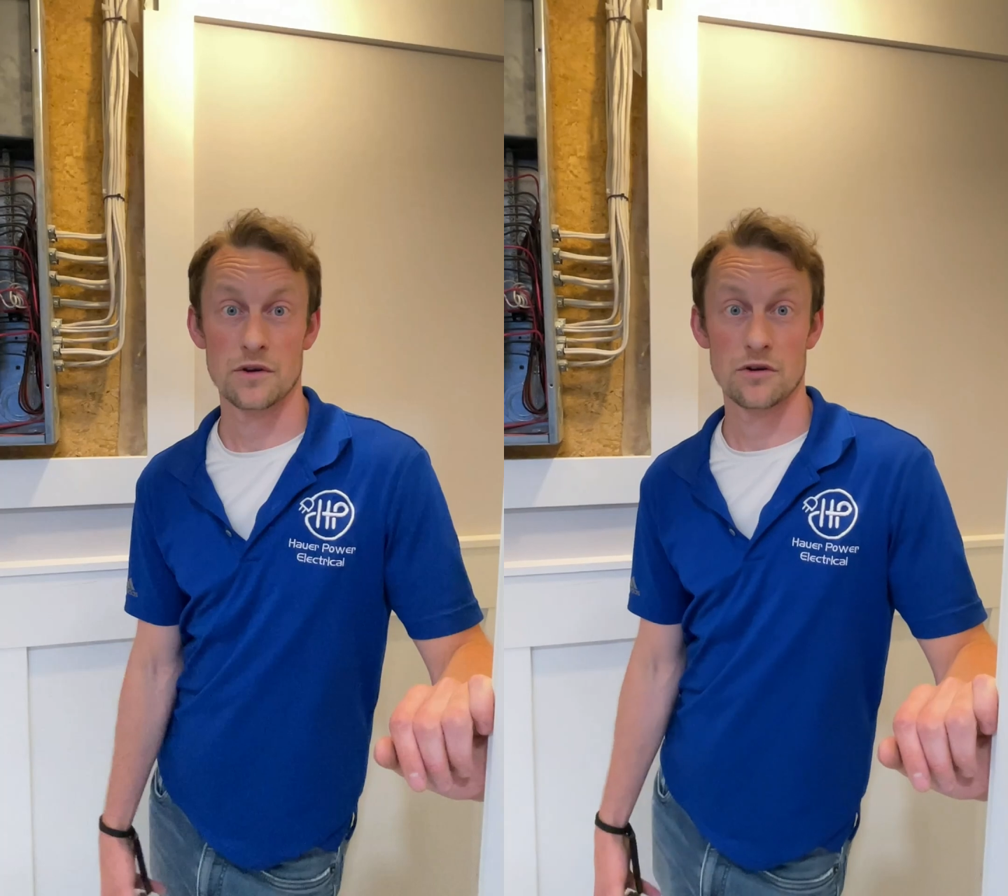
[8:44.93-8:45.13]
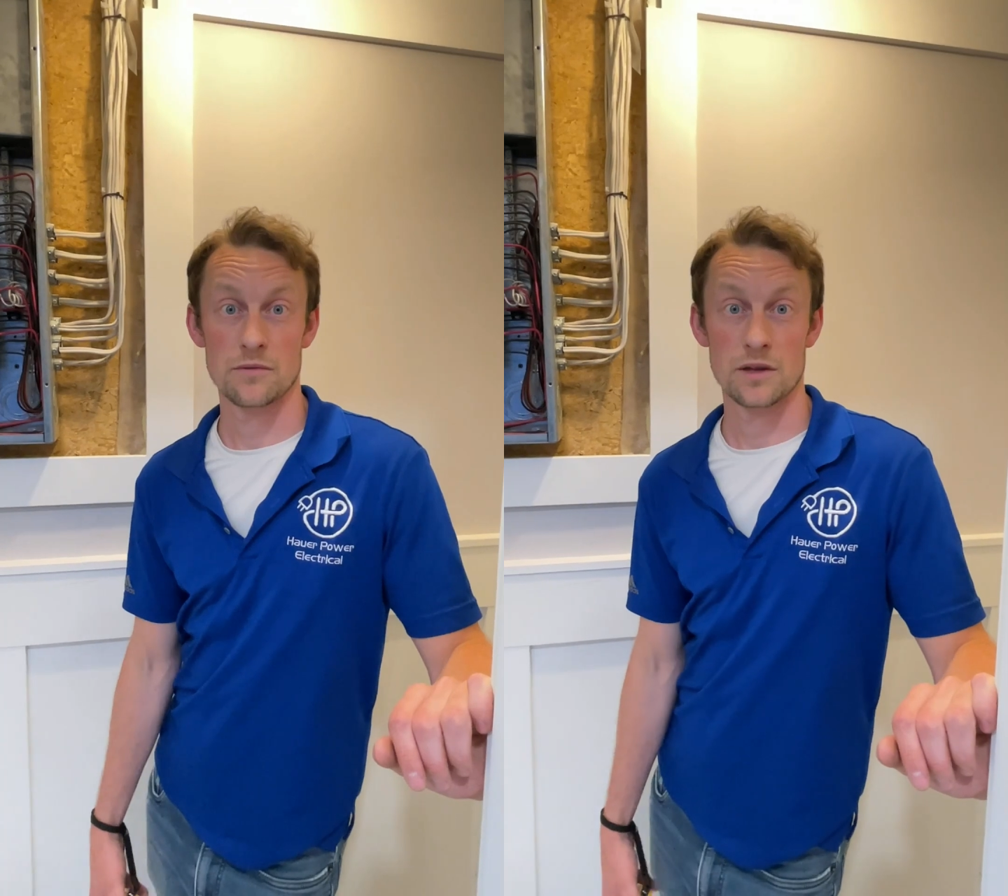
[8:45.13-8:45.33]
a
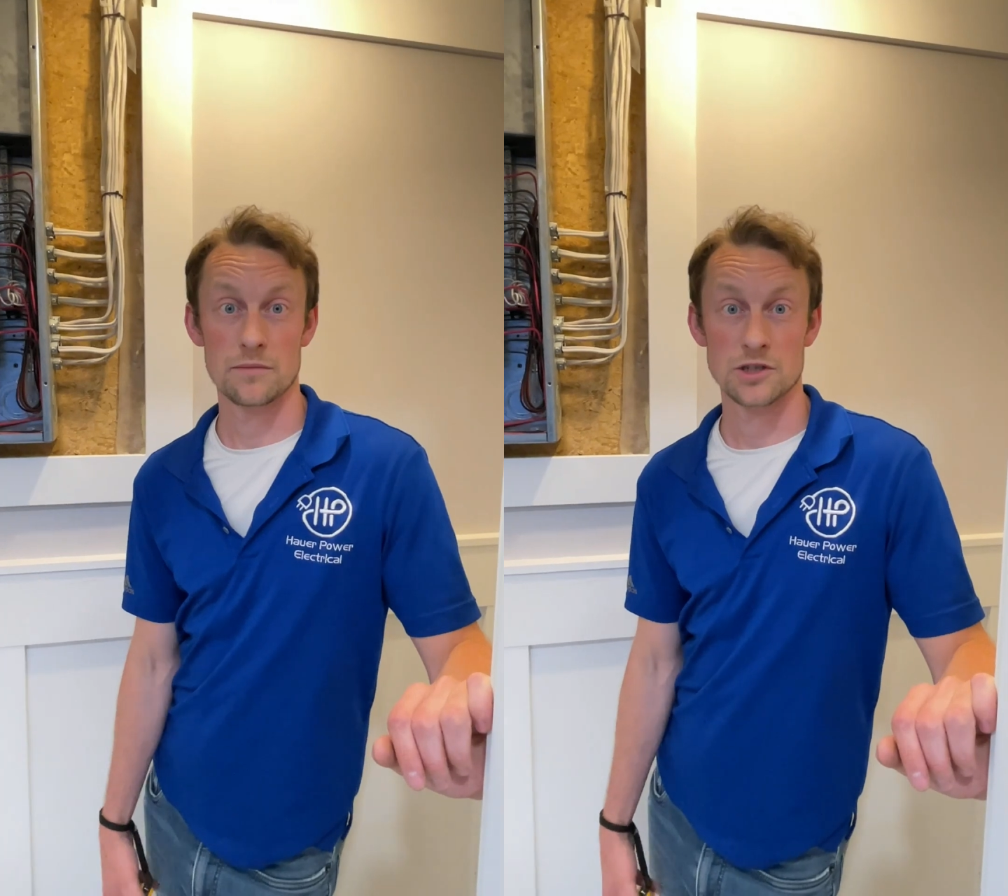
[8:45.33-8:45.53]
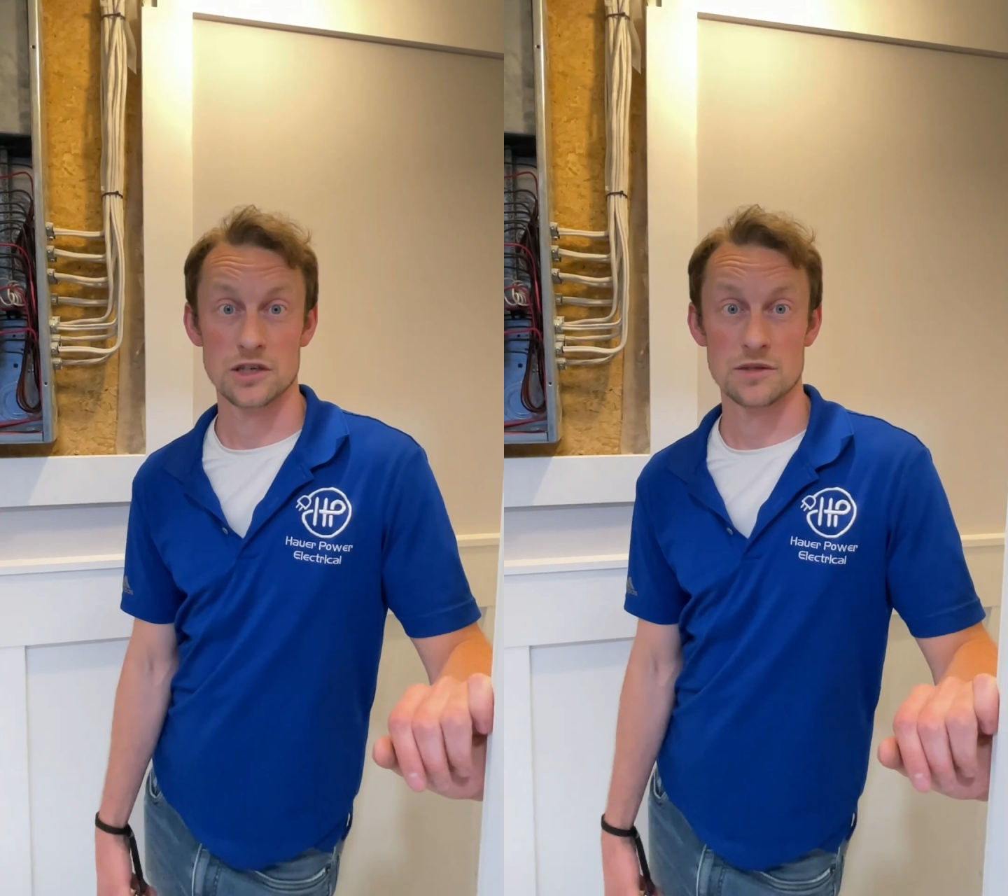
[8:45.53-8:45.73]
thermal
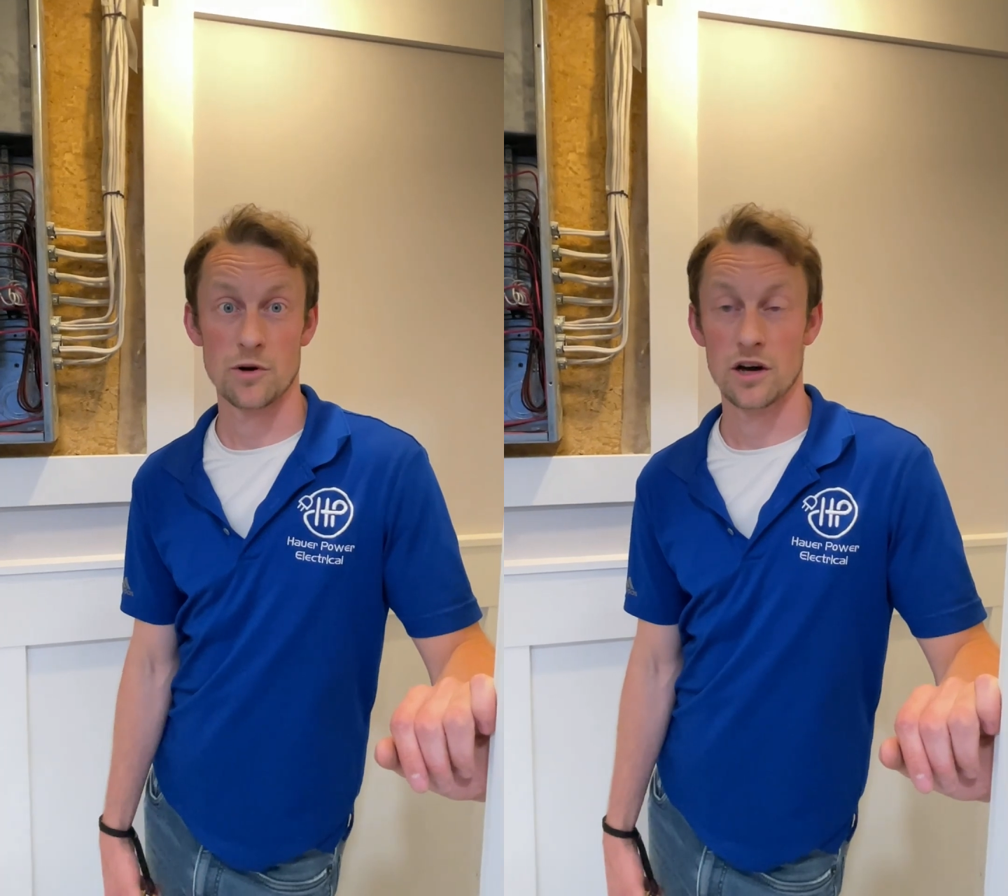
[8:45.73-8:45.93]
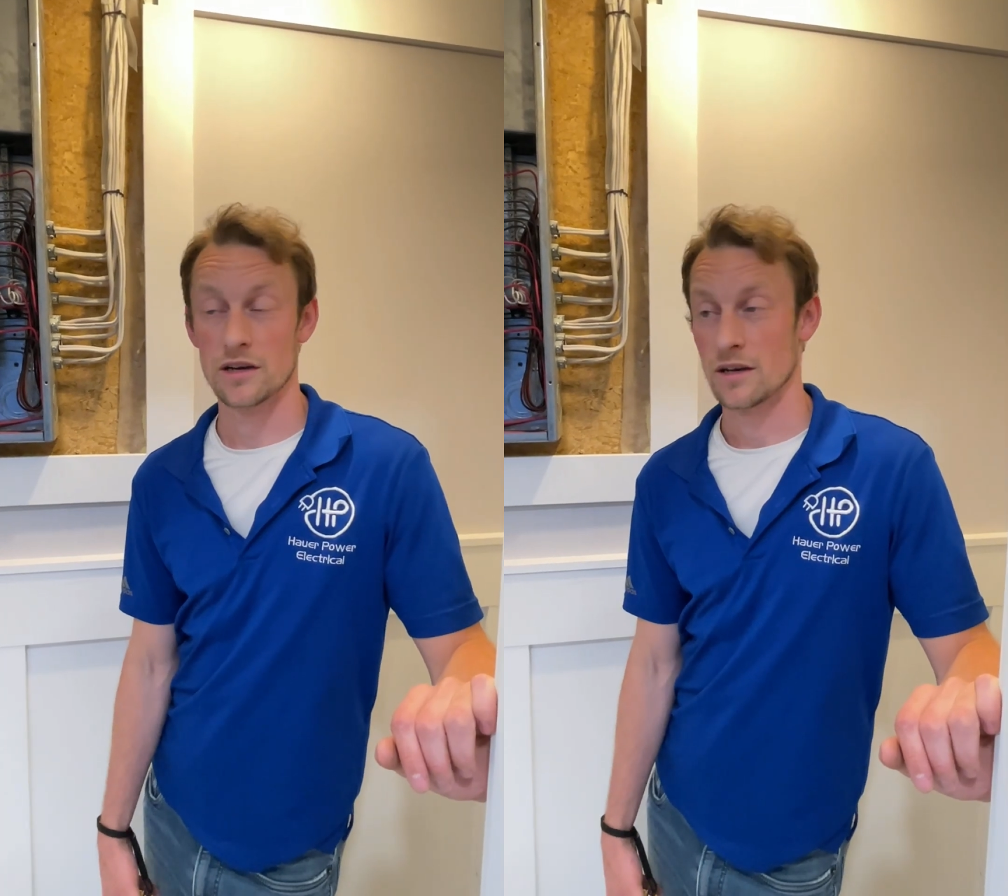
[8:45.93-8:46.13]
imaging
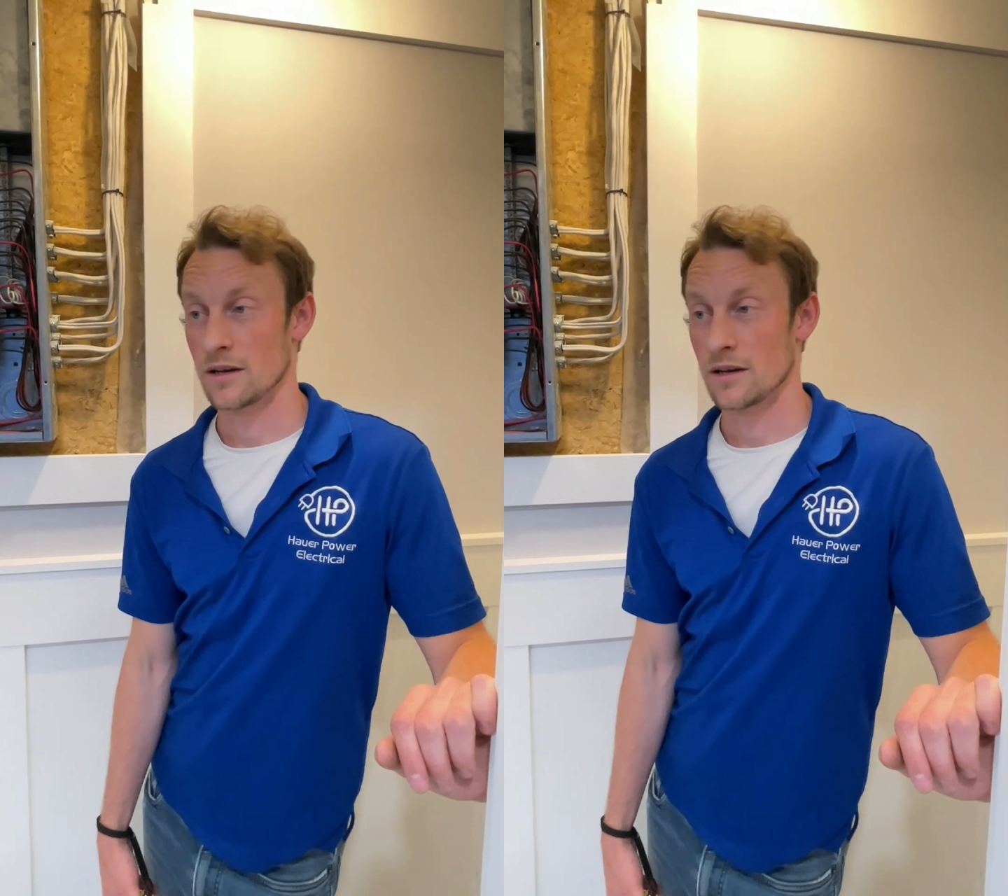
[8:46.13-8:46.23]
spot.